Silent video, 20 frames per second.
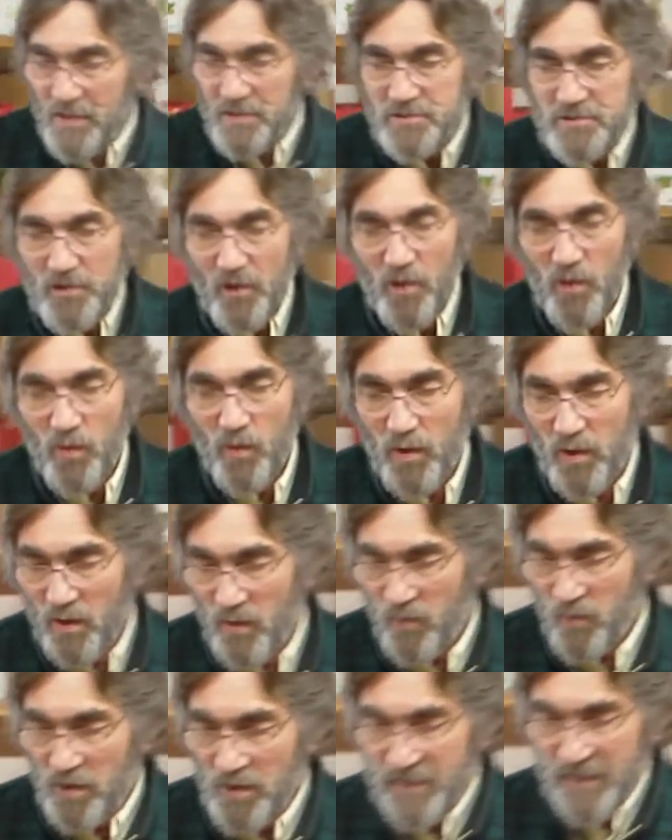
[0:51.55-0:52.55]
So
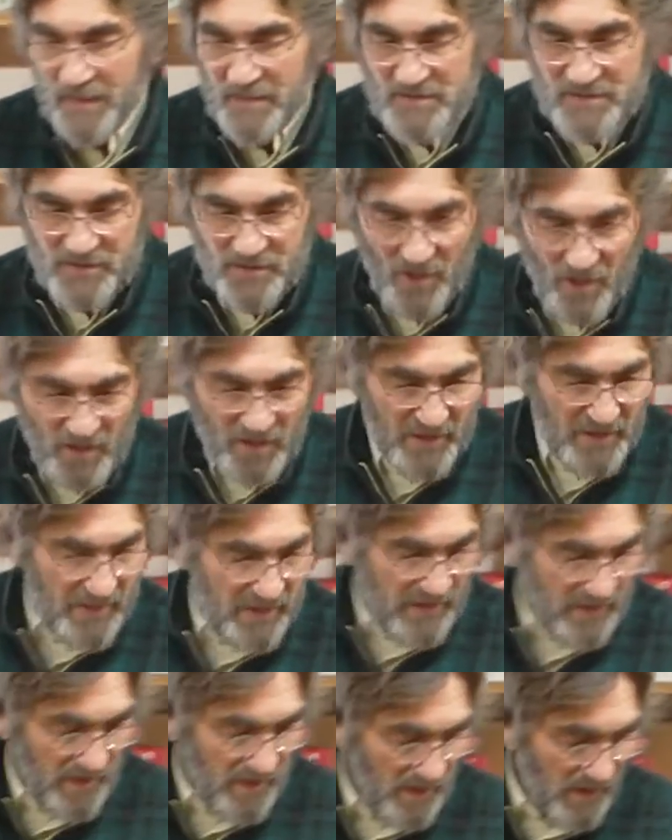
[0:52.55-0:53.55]
we'll get started
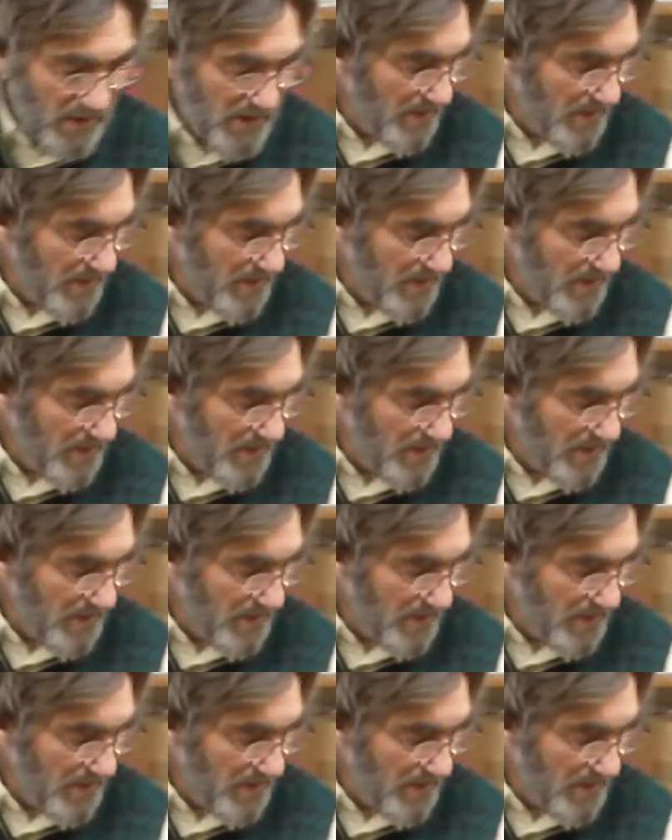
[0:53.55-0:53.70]
here.